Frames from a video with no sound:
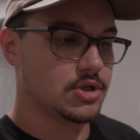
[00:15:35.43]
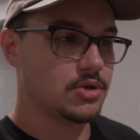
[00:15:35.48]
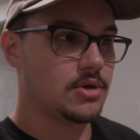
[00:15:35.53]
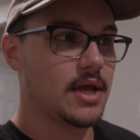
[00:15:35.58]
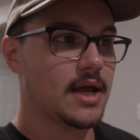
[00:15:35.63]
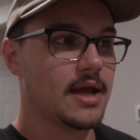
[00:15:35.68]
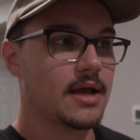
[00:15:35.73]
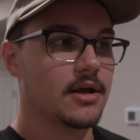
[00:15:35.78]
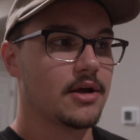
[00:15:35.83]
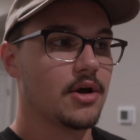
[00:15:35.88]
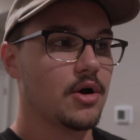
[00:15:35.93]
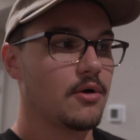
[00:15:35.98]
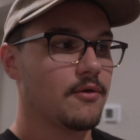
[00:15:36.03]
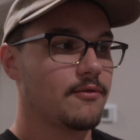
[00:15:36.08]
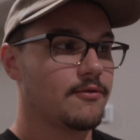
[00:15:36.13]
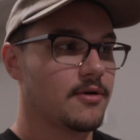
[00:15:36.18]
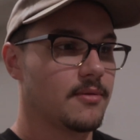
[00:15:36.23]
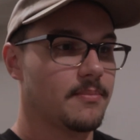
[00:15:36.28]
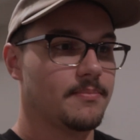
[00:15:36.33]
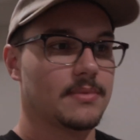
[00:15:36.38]
You can't go
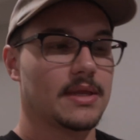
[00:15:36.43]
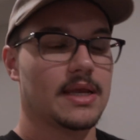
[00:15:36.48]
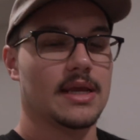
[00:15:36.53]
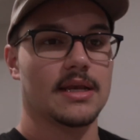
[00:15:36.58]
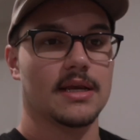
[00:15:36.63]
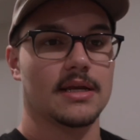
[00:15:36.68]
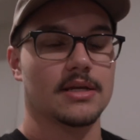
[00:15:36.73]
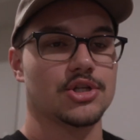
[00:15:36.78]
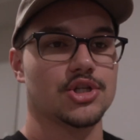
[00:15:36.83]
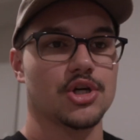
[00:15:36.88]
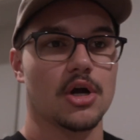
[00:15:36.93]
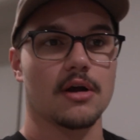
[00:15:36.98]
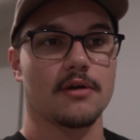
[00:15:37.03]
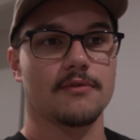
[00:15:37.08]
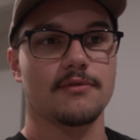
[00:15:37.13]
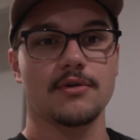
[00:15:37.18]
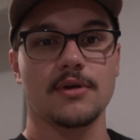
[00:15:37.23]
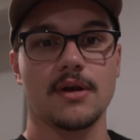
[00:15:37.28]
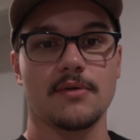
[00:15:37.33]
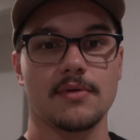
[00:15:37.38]
from eating junk
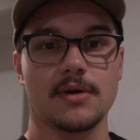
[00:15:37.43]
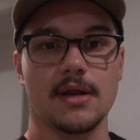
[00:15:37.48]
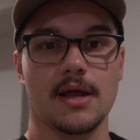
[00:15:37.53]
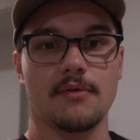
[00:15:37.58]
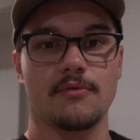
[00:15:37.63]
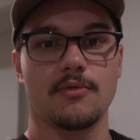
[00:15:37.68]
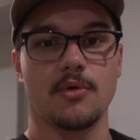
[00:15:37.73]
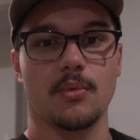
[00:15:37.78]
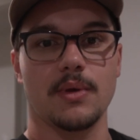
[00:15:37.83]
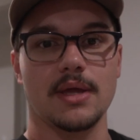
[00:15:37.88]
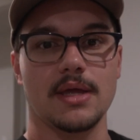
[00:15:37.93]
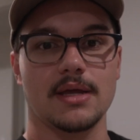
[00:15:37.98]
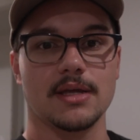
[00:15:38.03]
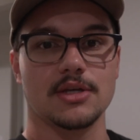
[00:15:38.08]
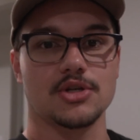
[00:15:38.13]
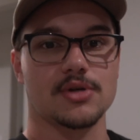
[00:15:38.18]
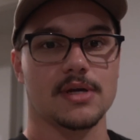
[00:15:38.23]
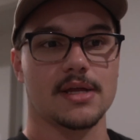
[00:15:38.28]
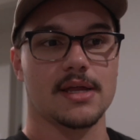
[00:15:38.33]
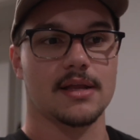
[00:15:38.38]
food every day of the week and
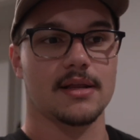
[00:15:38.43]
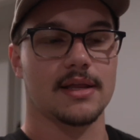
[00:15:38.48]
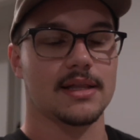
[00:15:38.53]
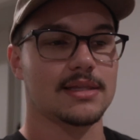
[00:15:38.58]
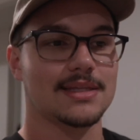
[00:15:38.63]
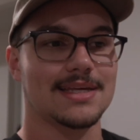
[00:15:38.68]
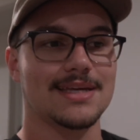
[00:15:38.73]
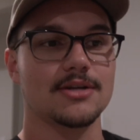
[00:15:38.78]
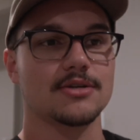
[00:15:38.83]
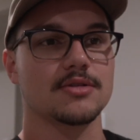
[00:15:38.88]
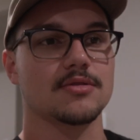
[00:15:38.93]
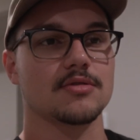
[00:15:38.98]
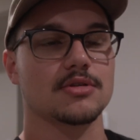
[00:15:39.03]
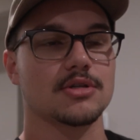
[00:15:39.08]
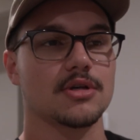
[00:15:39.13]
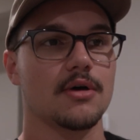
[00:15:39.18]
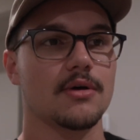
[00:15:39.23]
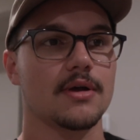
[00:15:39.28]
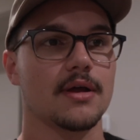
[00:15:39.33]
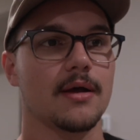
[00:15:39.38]
drinking like liters of
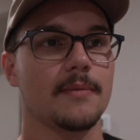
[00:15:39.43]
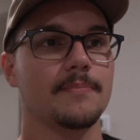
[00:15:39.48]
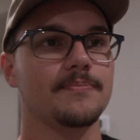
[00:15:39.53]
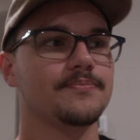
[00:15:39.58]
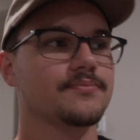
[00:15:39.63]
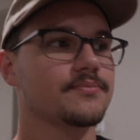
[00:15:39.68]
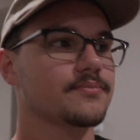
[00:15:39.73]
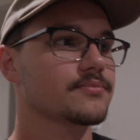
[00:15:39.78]
soda